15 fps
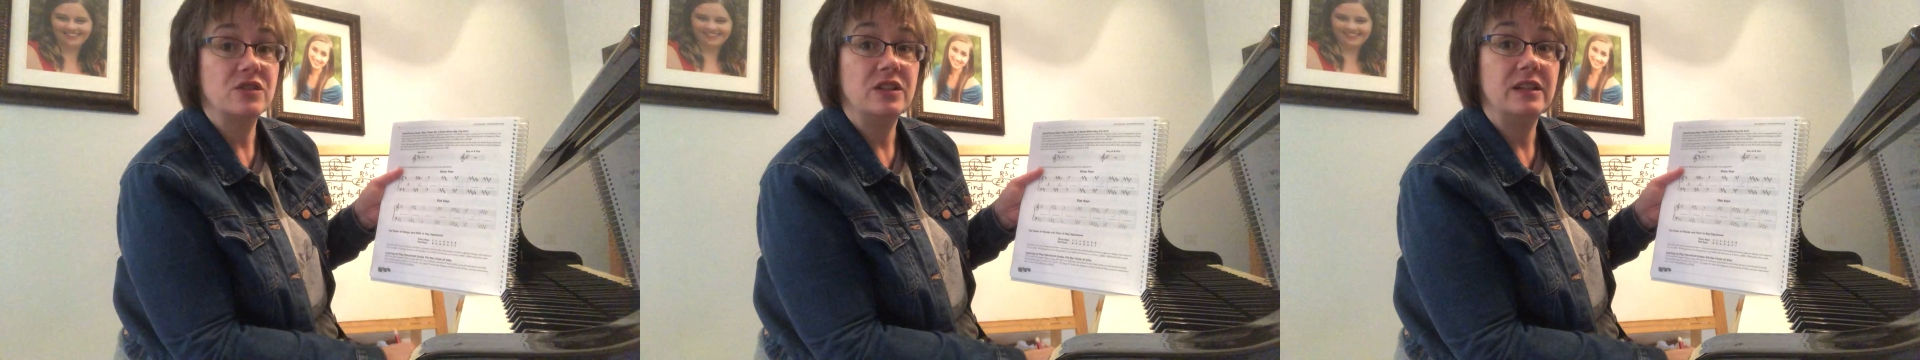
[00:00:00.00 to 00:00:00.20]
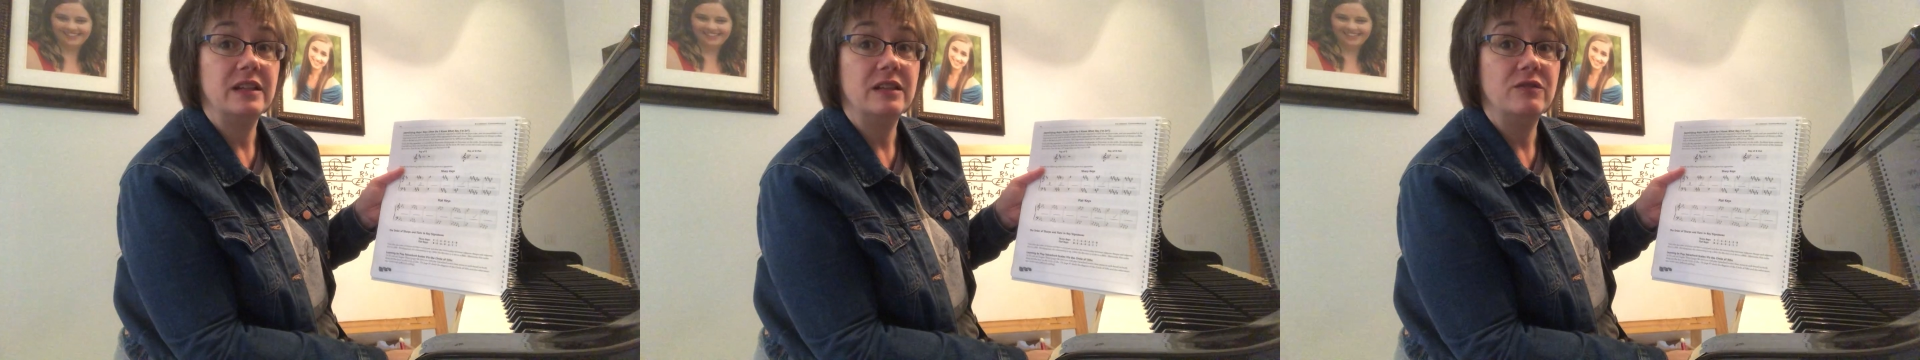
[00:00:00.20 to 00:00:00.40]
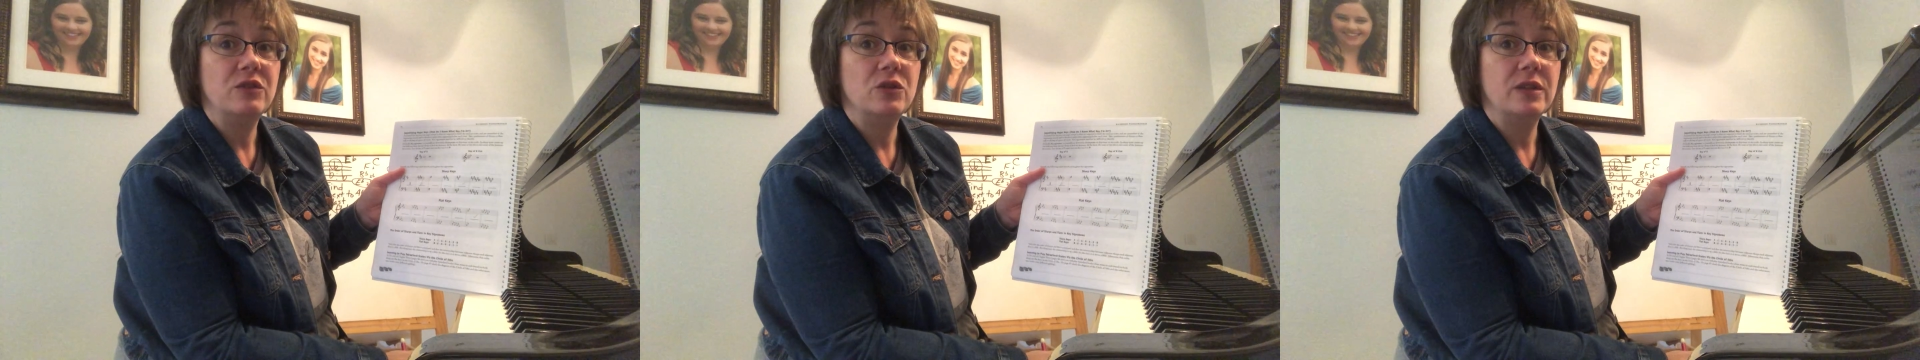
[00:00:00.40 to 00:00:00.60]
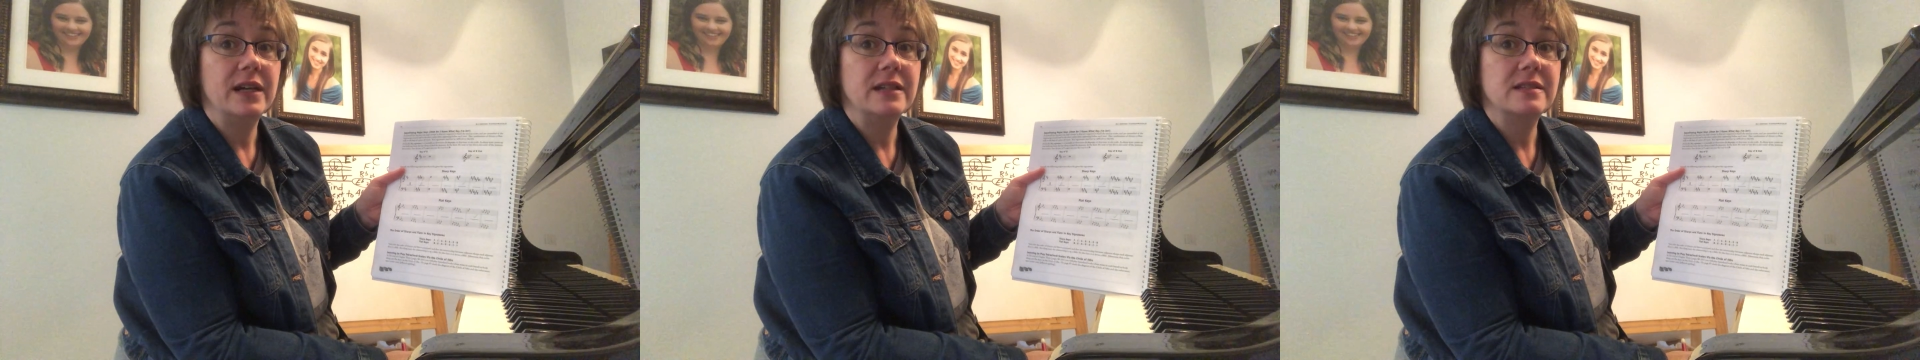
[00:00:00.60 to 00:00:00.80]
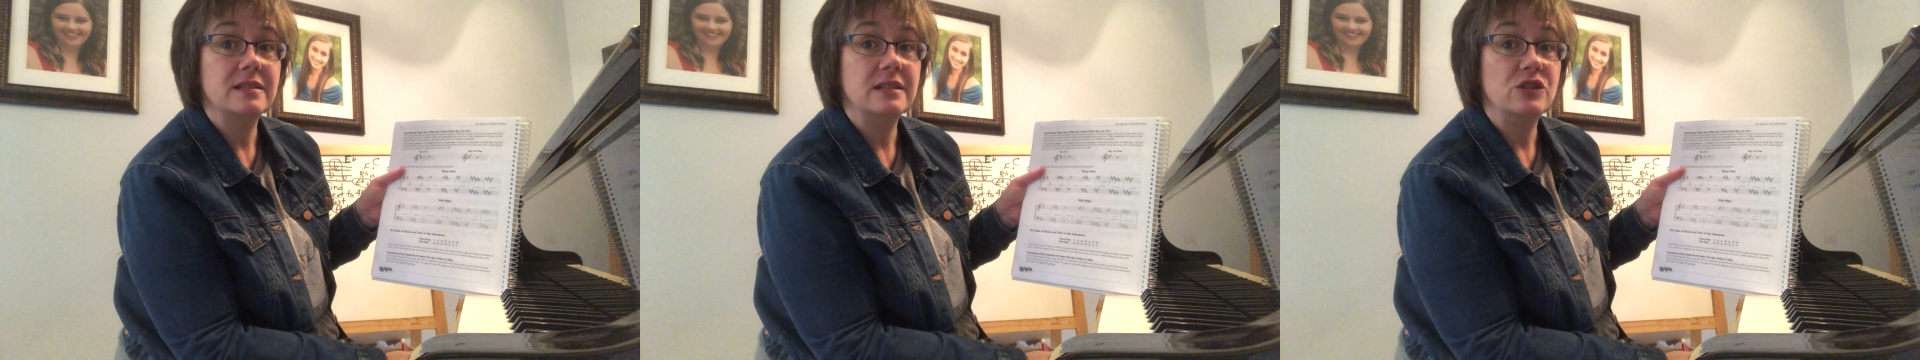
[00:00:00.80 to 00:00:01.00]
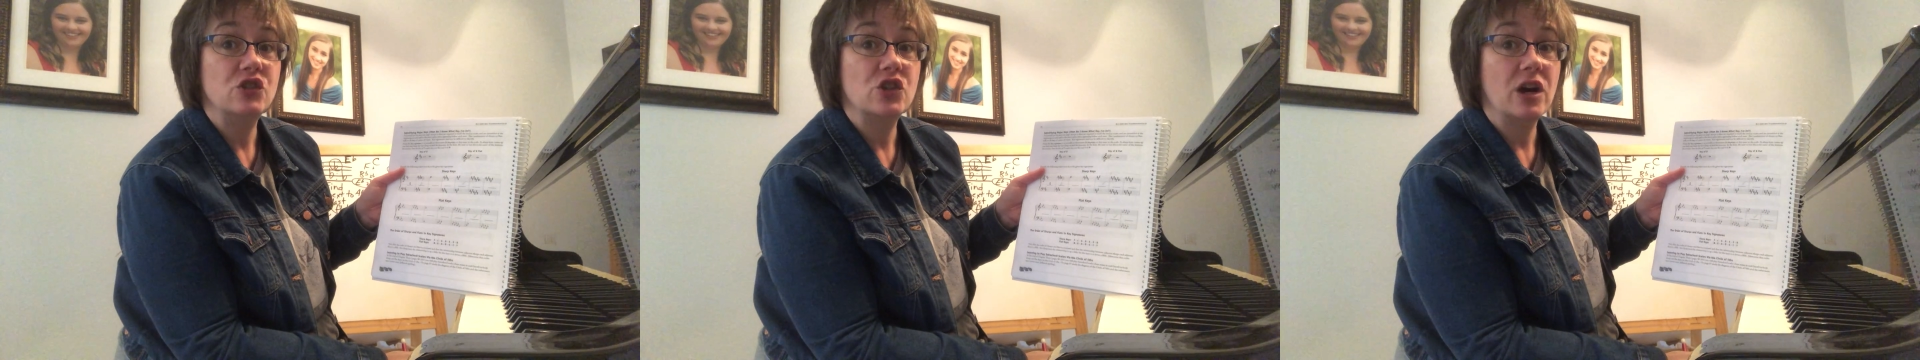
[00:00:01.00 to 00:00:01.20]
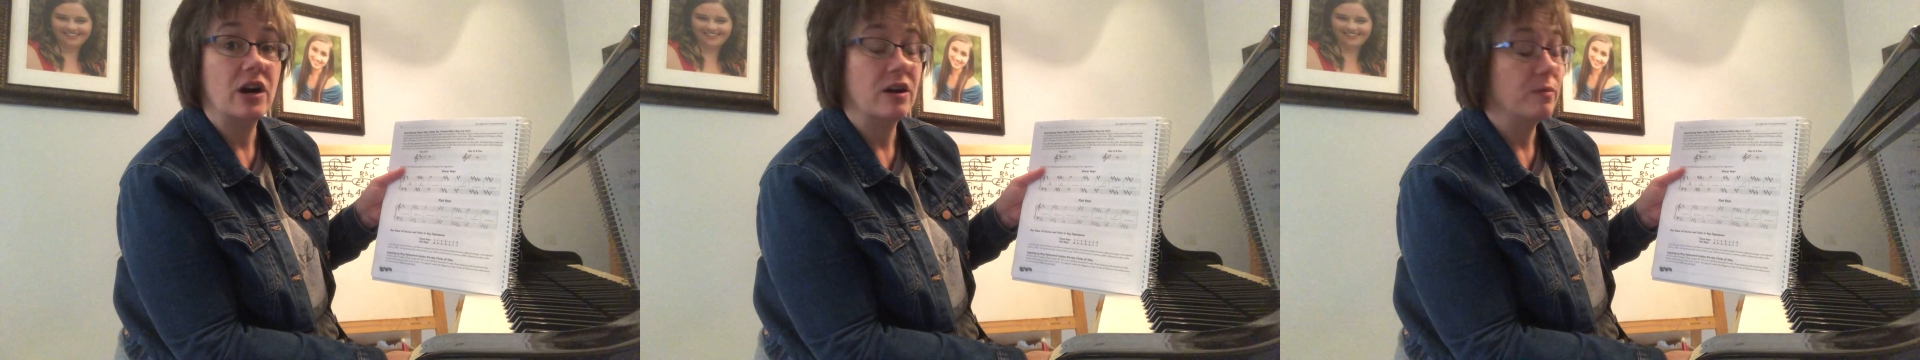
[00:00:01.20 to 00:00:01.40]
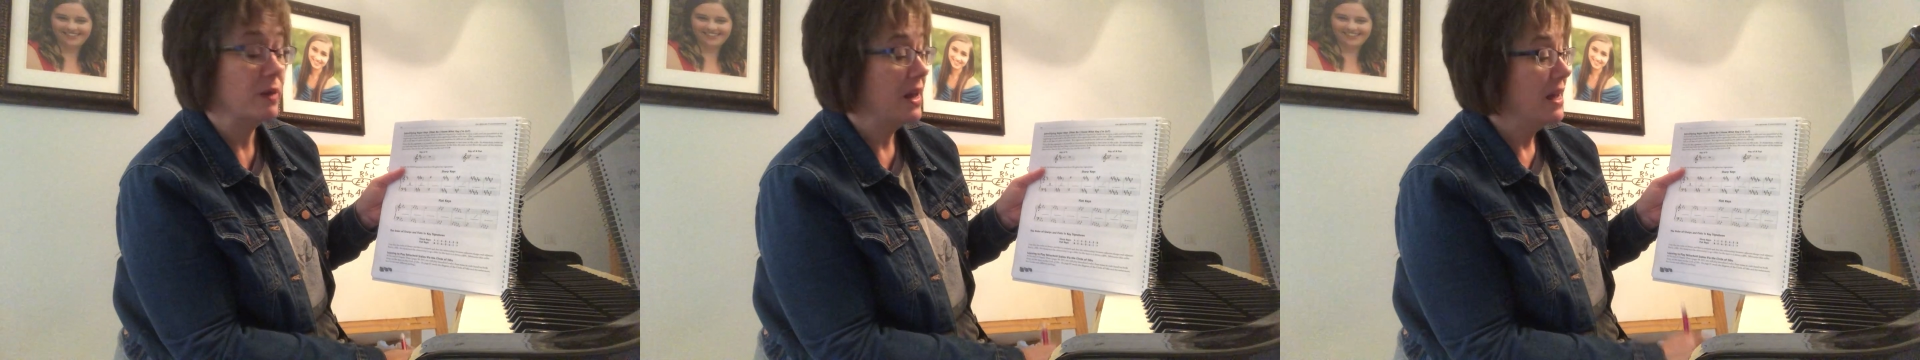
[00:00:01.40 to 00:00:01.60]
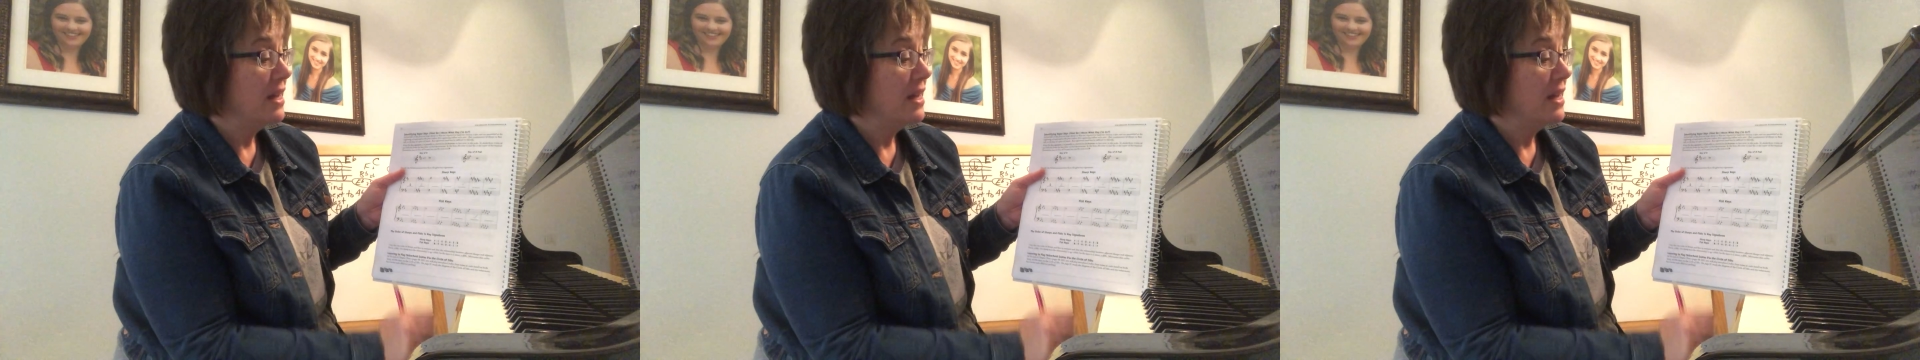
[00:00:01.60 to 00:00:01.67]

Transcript: going to give you that C sharp.